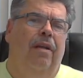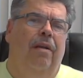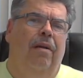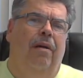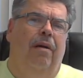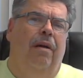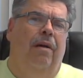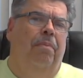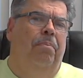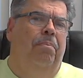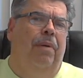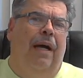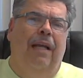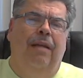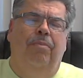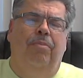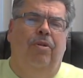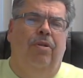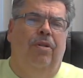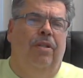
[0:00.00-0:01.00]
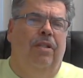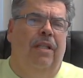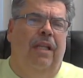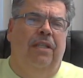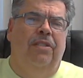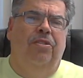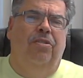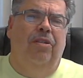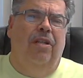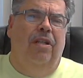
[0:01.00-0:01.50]
a Bible
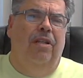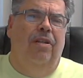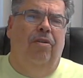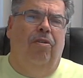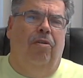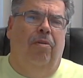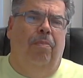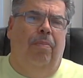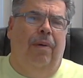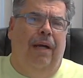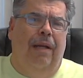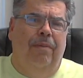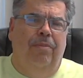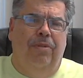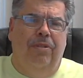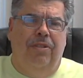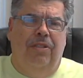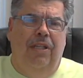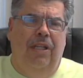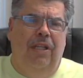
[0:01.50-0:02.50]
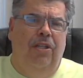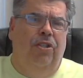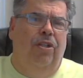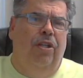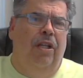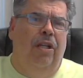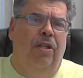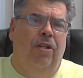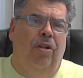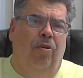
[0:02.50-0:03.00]
lesson or a Bible
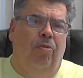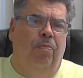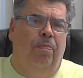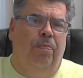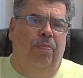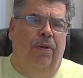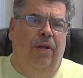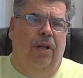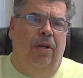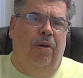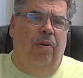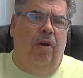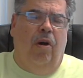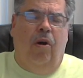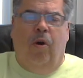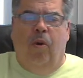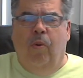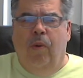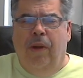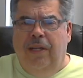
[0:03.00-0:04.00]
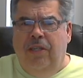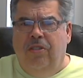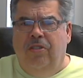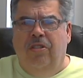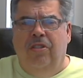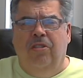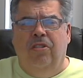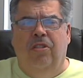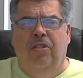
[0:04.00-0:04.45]
teaching notebook, Oasis